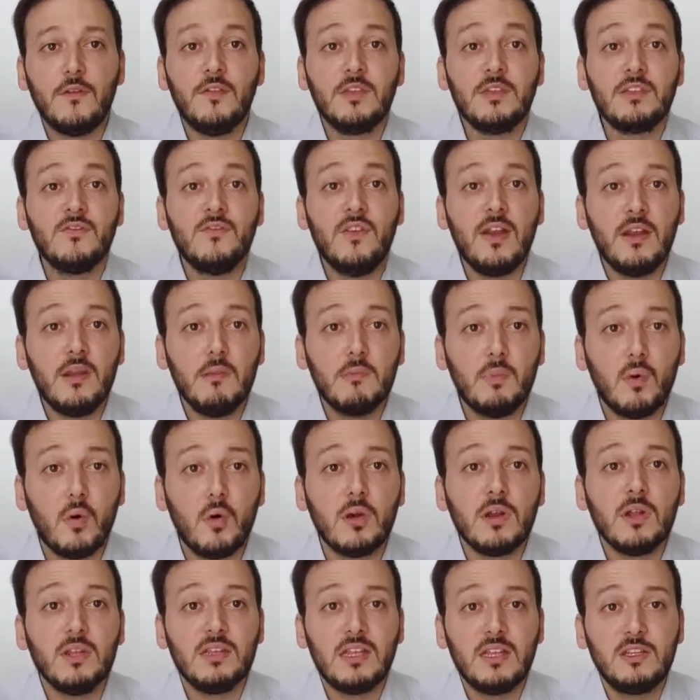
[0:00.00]
if it is very
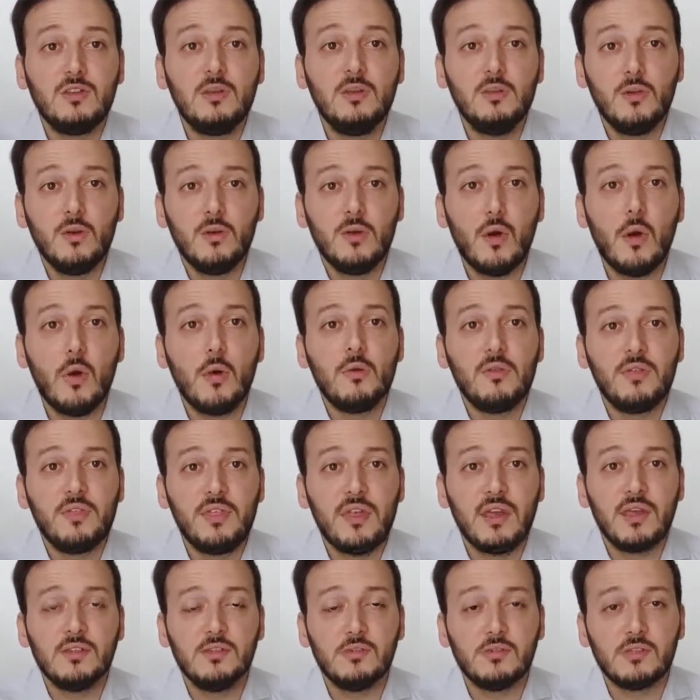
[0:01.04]
important that you do your own
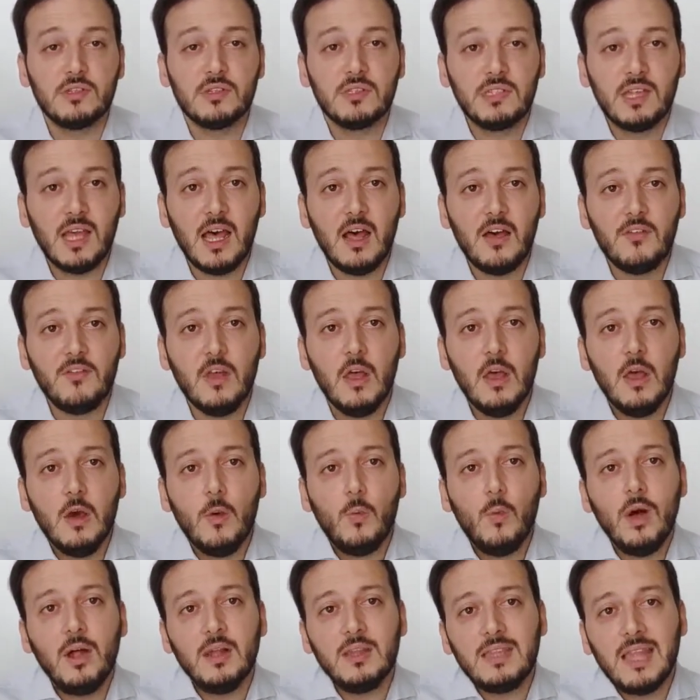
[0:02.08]
things
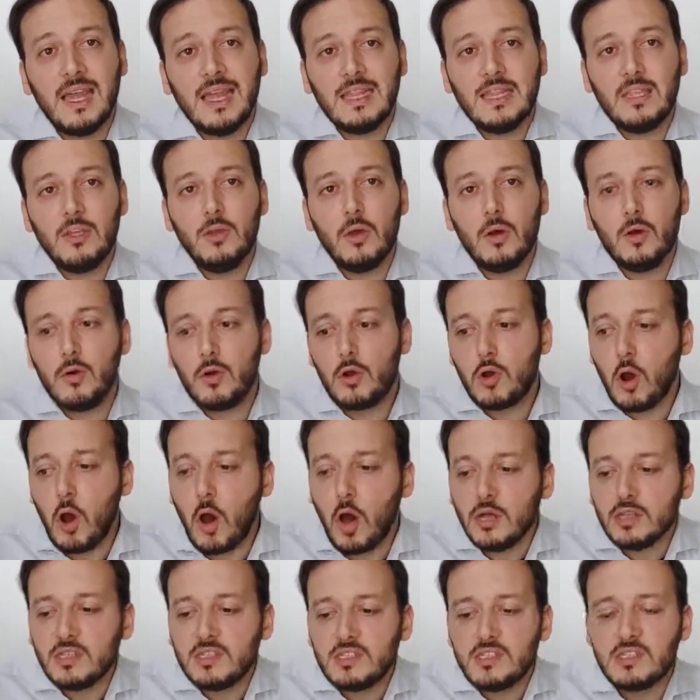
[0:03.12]
yourself, well then,
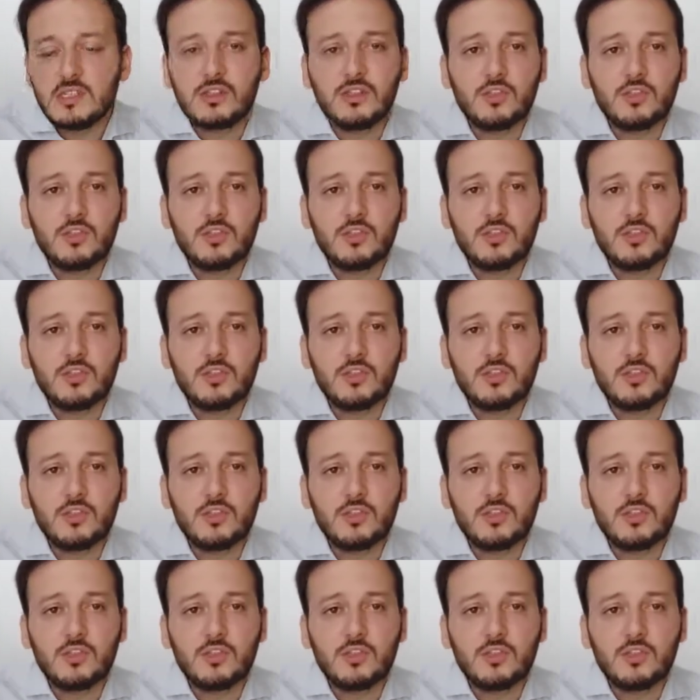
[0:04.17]
costs